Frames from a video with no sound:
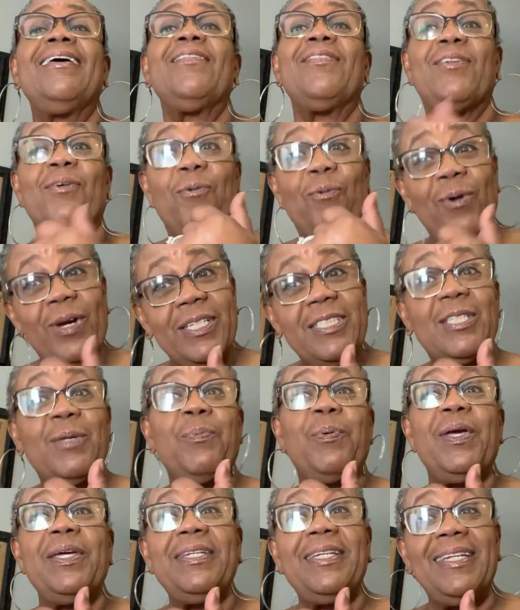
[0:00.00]
The
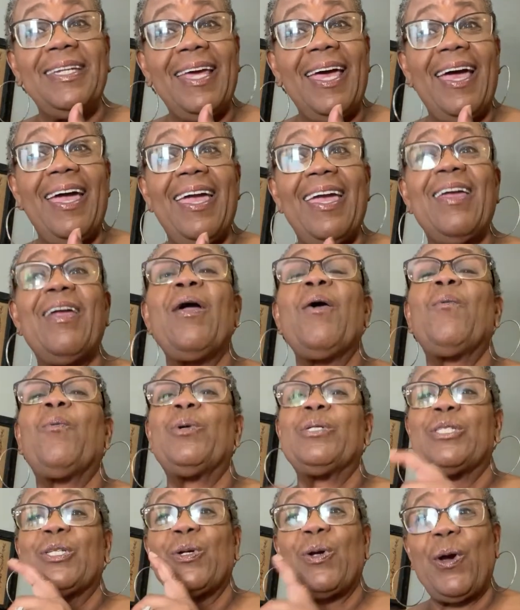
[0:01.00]
recipe today
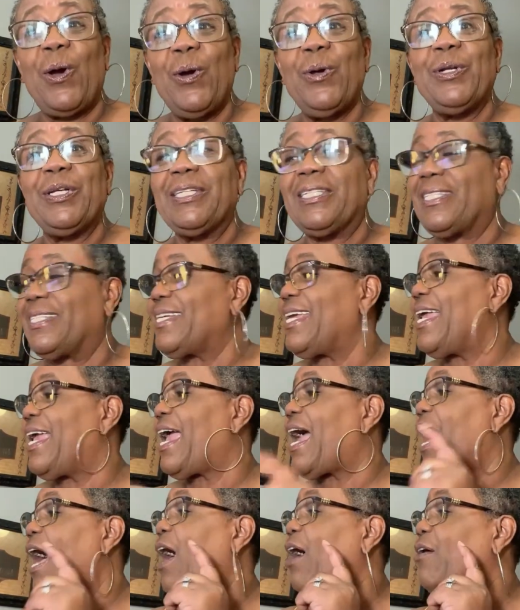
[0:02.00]
was courtesy
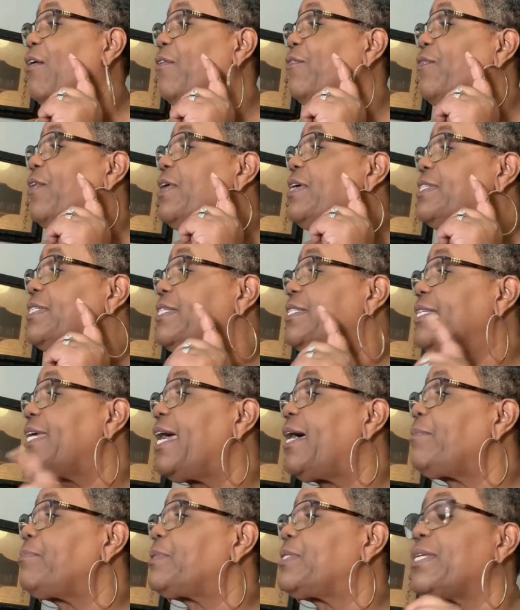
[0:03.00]
of
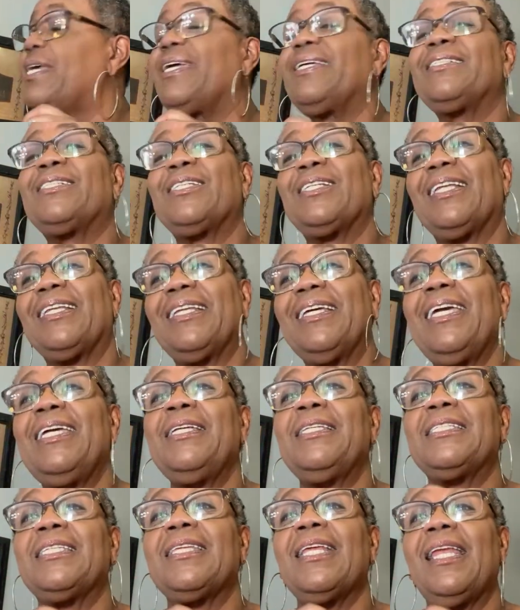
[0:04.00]
Steps into Leap
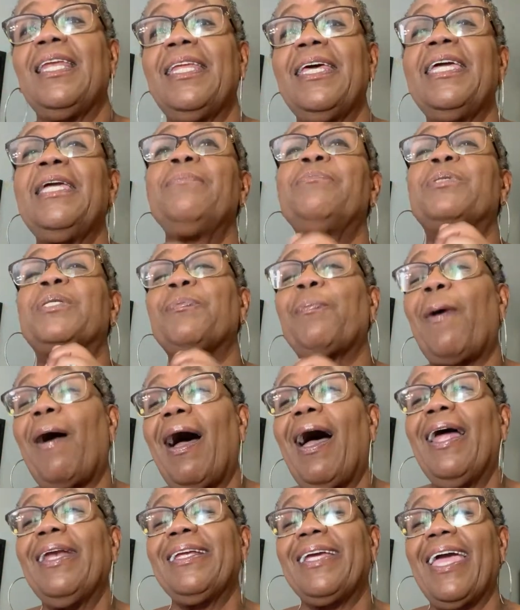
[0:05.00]
Leaps
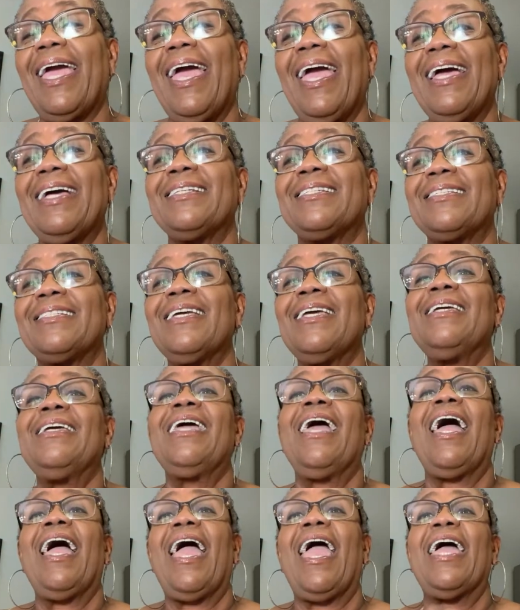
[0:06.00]
Podcast.
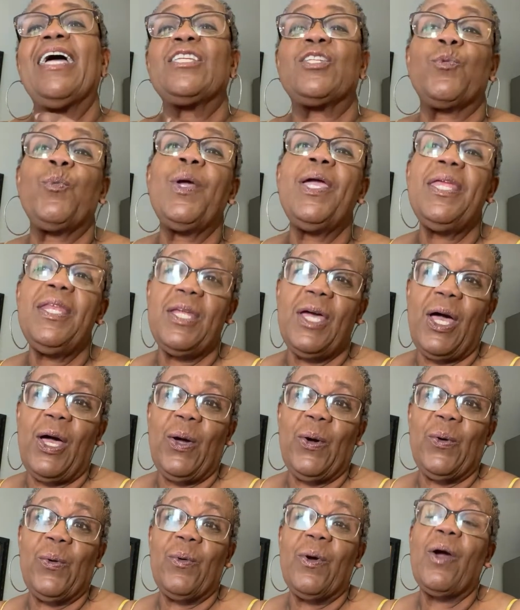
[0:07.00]
As we
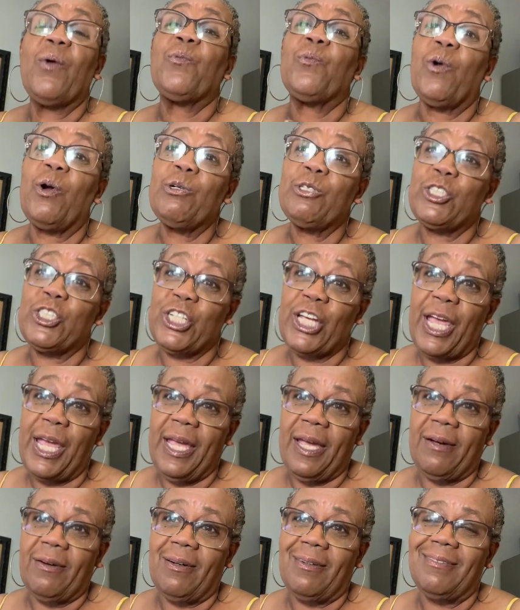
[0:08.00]
know,
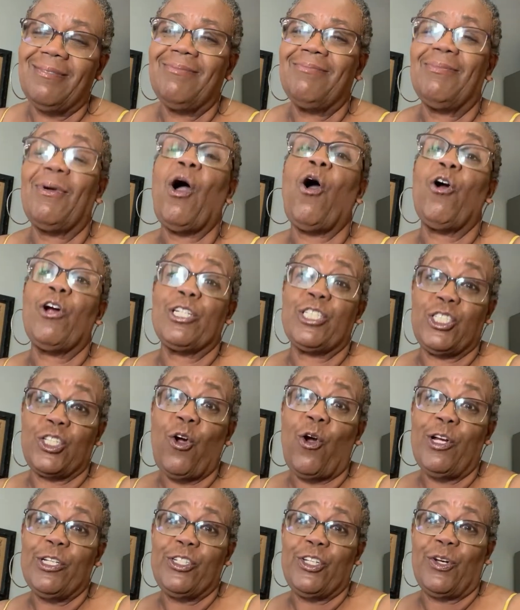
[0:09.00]
Rochelle our
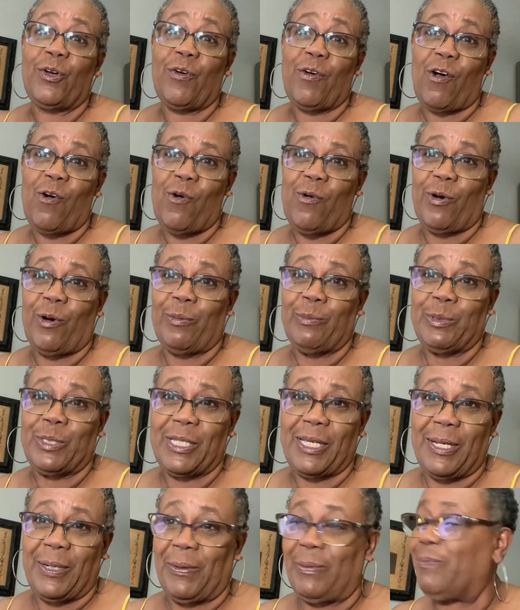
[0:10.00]
Sergeant of Arms
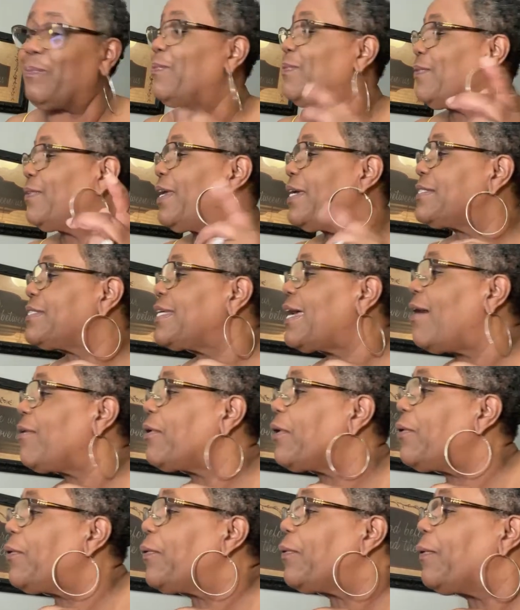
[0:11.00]
here. That's our
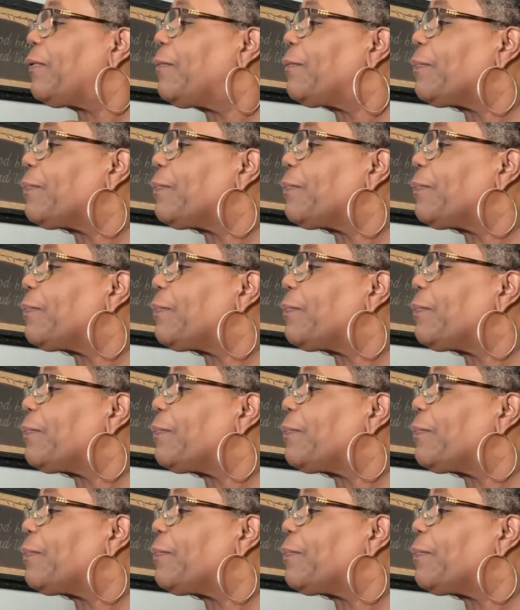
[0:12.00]
girl.